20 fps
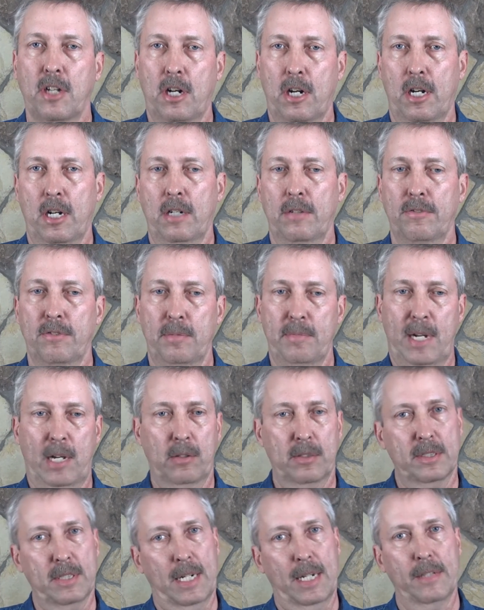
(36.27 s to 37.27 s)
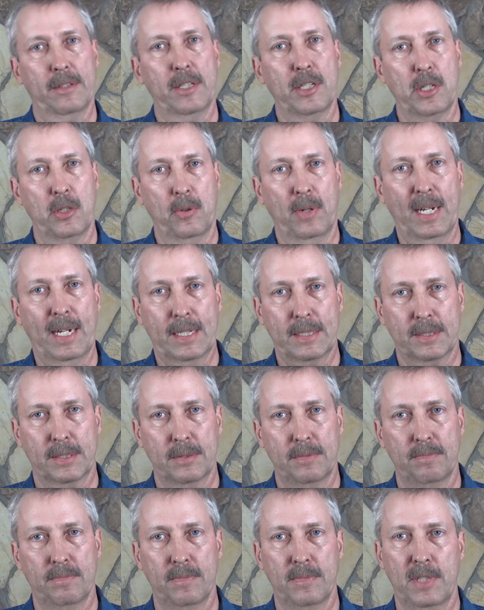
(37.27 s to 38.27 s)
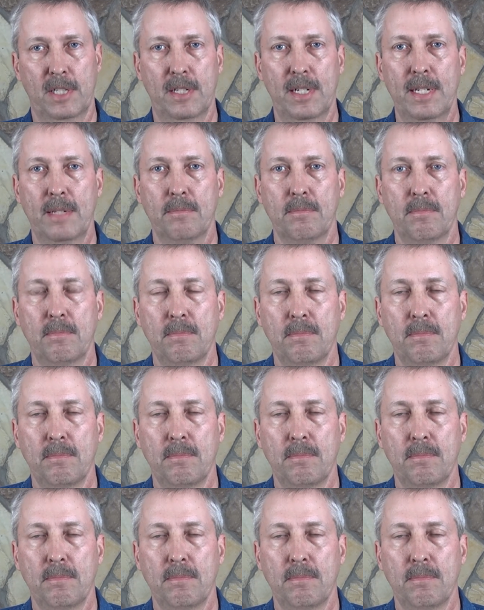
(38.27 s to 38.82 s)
are from outside the US, all right?